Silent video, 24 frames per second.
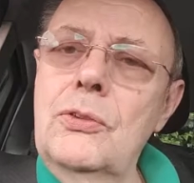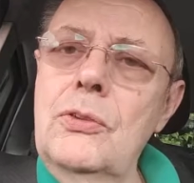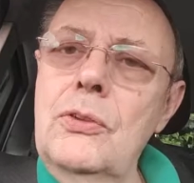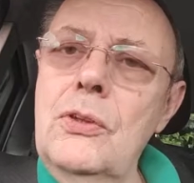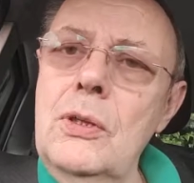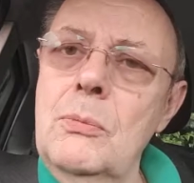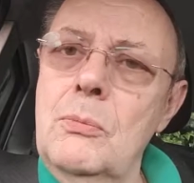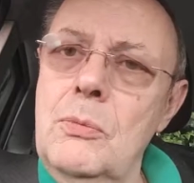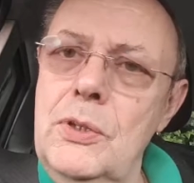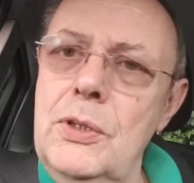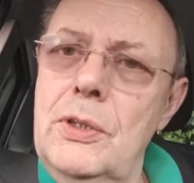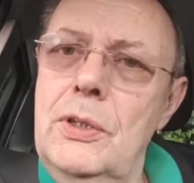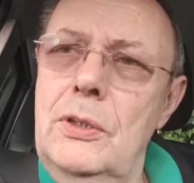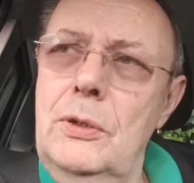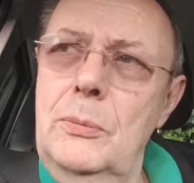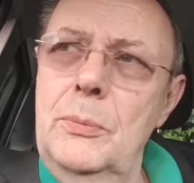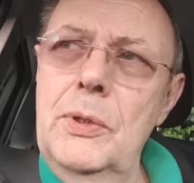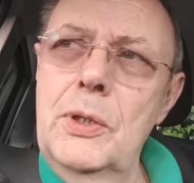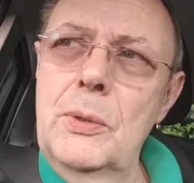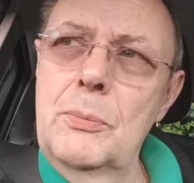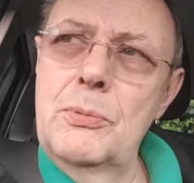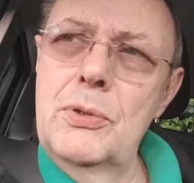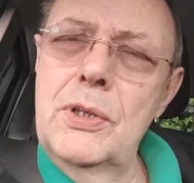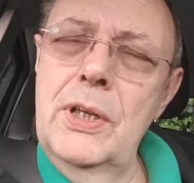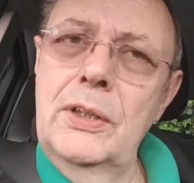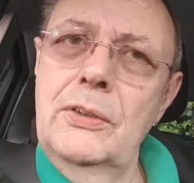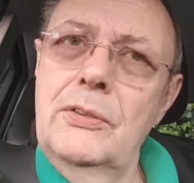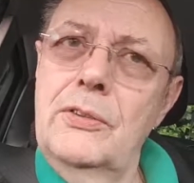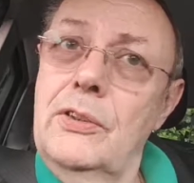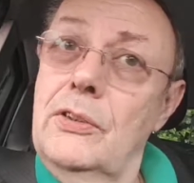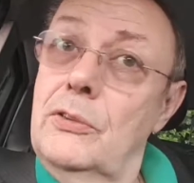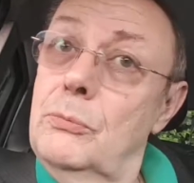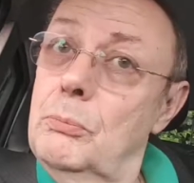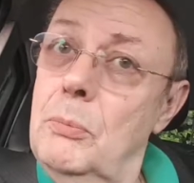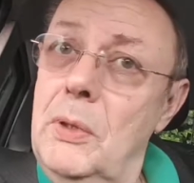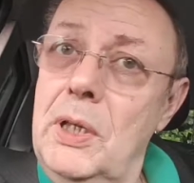time, with a little bit of
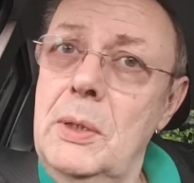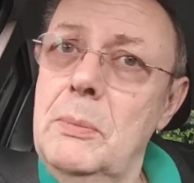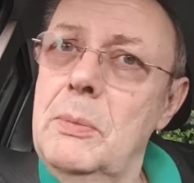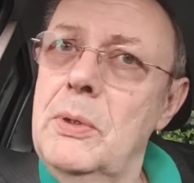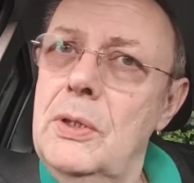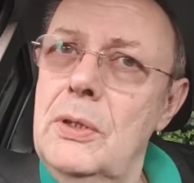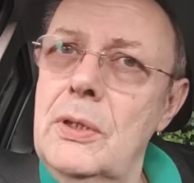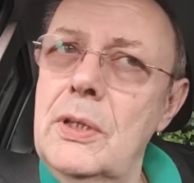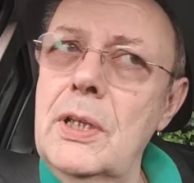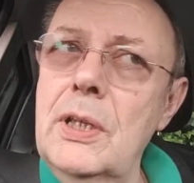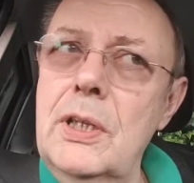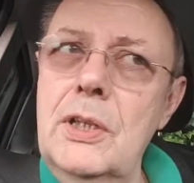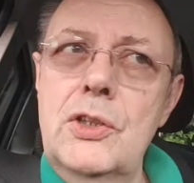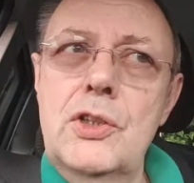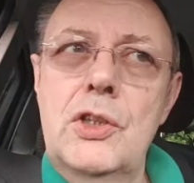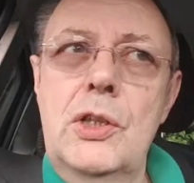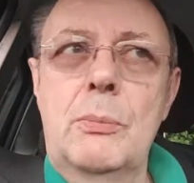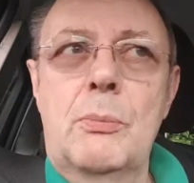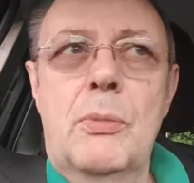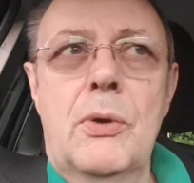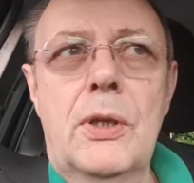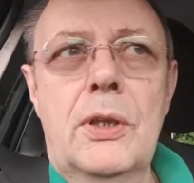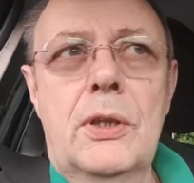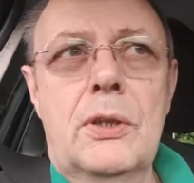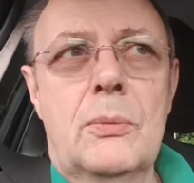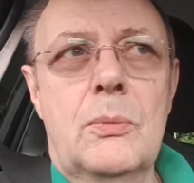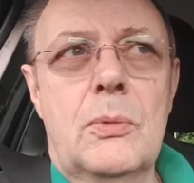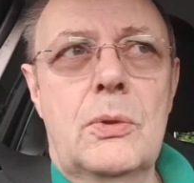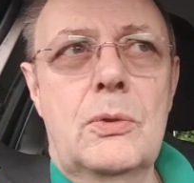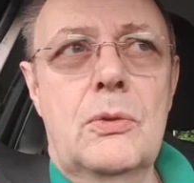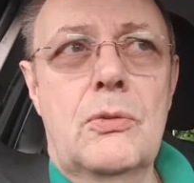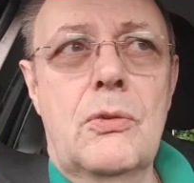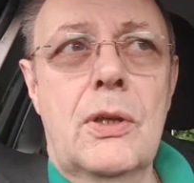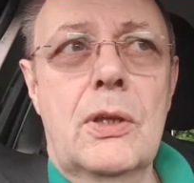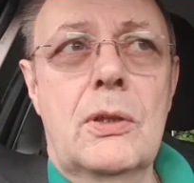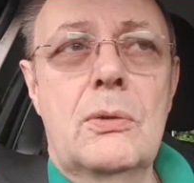practice, maybe I can actually break the
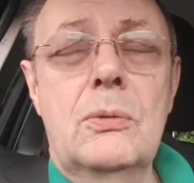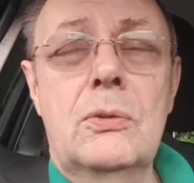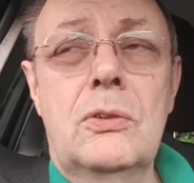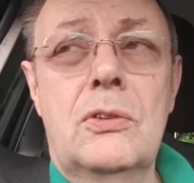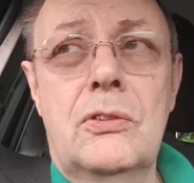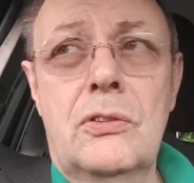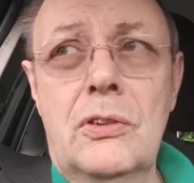world record.